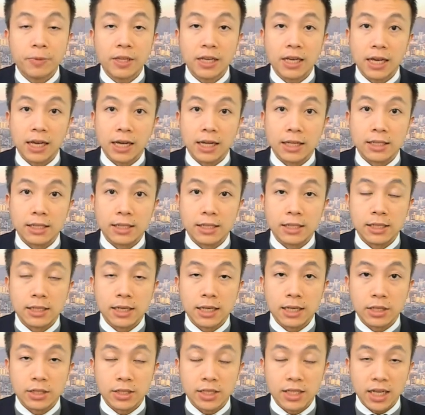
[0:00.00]

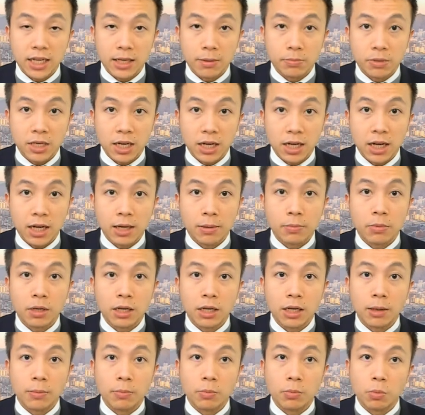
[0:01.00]
And at the same
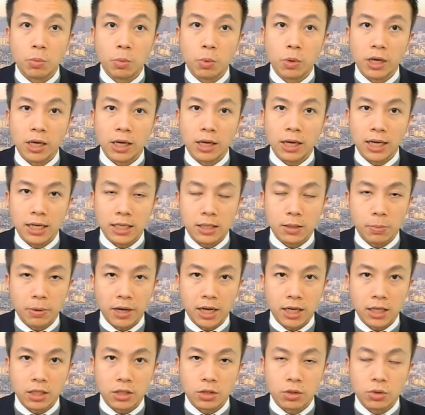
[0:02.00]
time, we
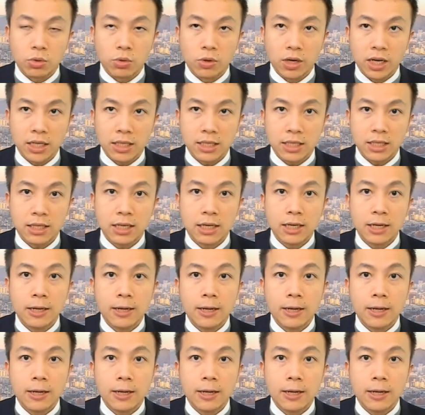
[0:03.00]
expect the US,